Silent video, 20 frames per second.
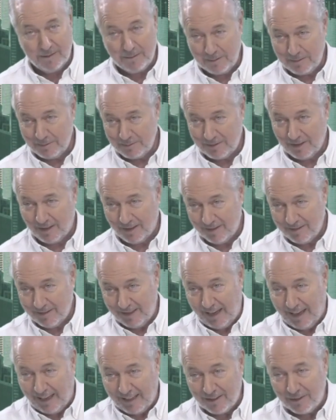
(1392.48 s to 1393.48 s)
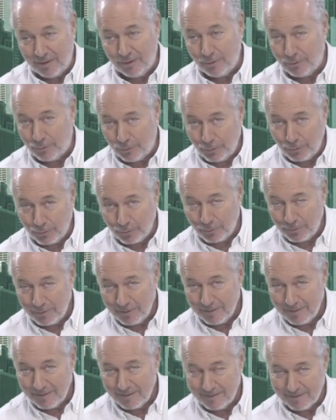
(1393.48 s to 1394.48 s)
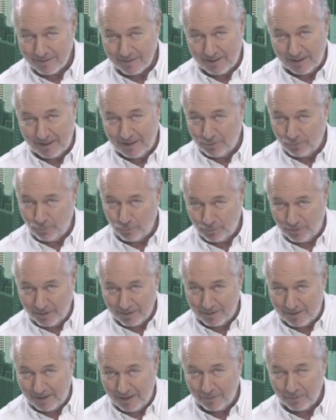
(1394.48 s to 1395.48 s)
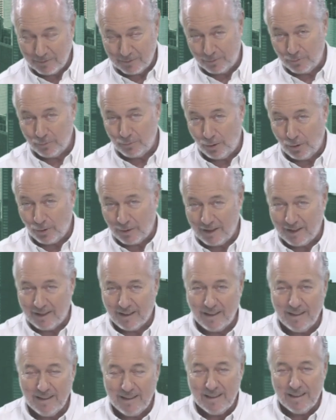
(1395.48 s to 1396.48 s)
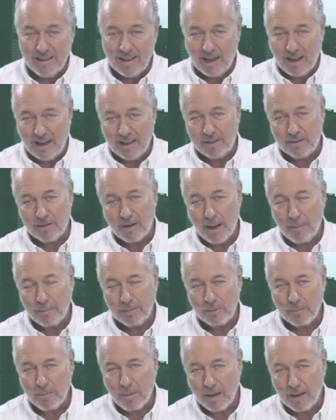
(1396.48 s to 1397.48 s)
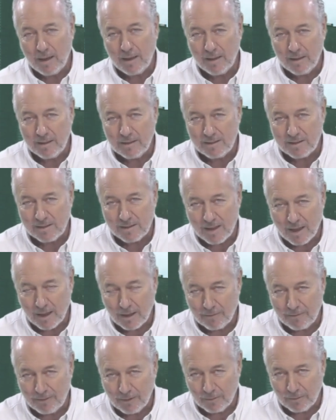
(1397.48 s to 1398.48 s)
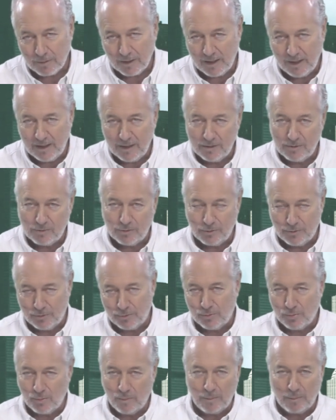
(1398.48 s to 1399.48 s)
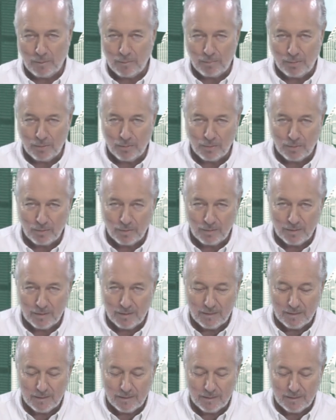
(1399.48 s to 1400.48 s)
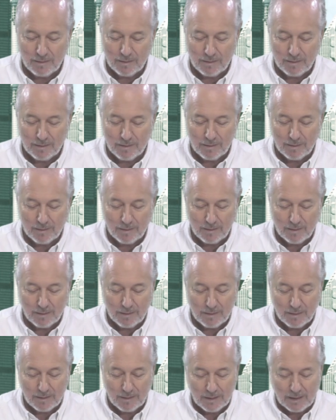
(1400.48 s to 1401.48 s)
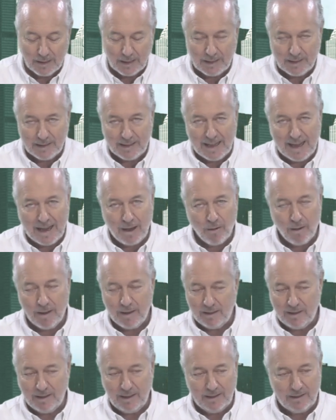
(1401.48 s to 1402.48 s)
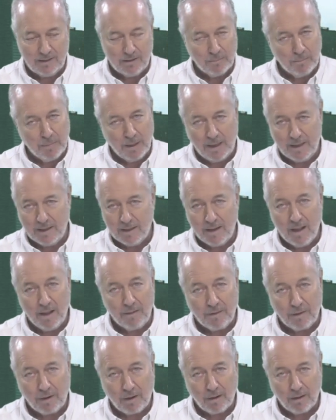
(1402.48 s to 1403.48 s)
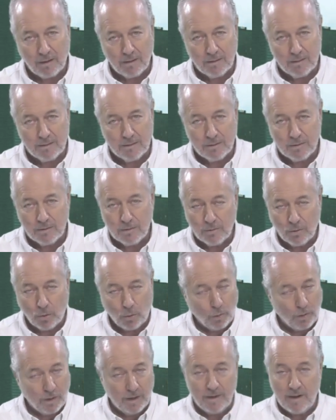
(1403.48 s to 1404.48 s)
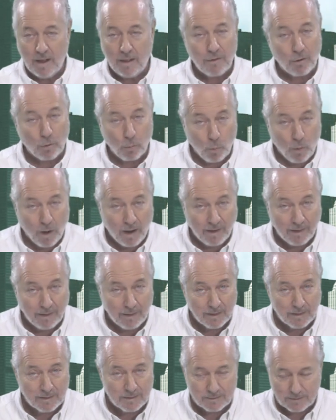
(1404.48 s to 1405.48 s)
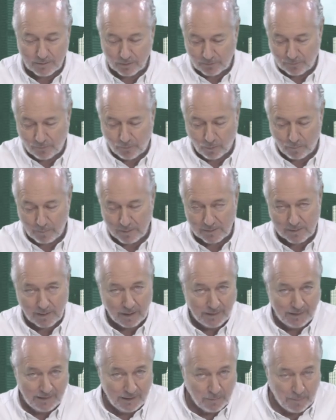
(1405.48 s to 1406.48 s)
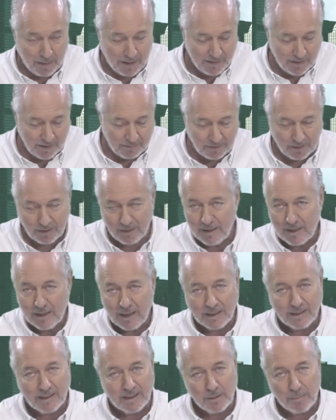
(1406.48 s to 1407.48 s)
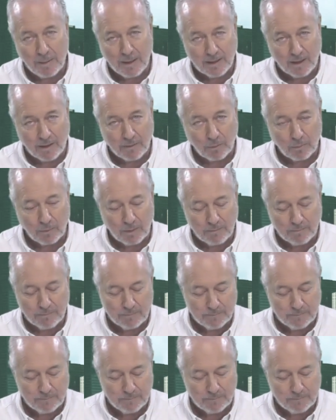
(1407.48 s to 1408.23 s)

O sea, into. Tiene su sentido, su lógica. I dropped my cell phone into the swimming pool. And now I need to buy another. Or another one. Those formas. I need to buy another one.